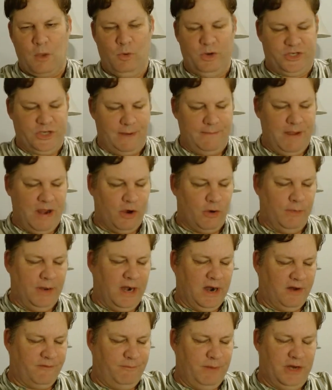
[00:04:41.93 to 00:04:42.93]
which I may or may
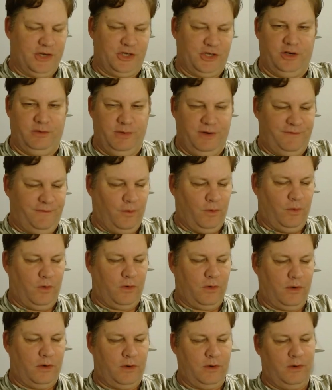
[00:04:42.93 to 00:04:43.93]
not have mentioned
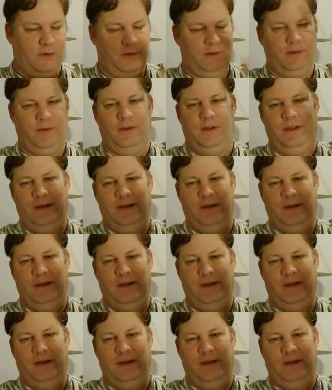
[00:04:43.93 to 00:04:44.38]
before,